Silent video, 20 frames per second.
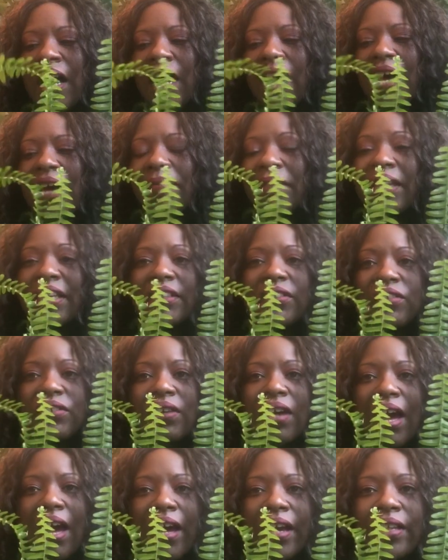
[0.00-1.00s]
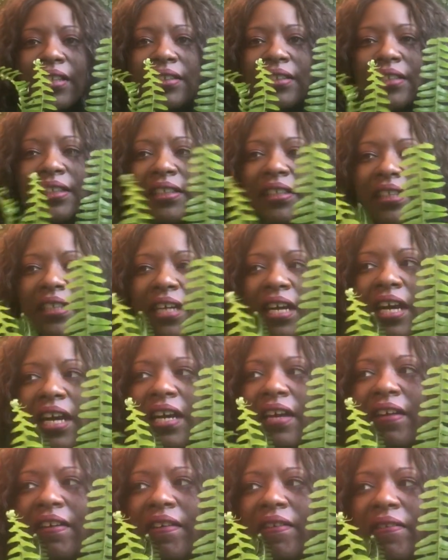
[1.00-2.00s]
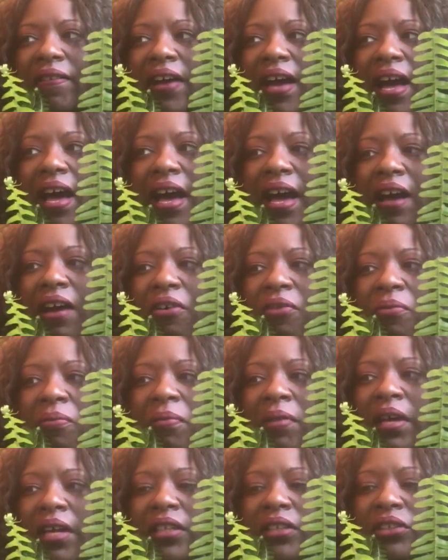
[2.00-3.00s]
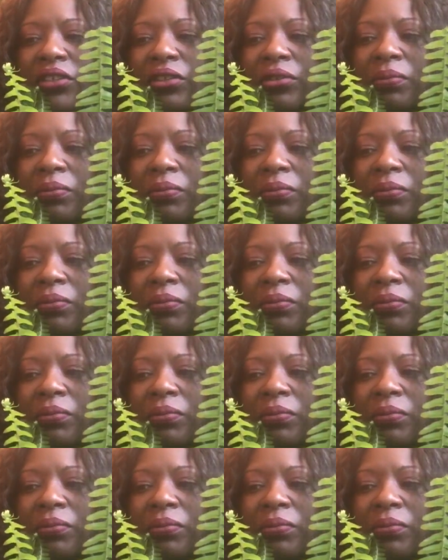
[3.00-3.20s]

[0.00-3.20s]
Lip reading: that gives you an idea of how much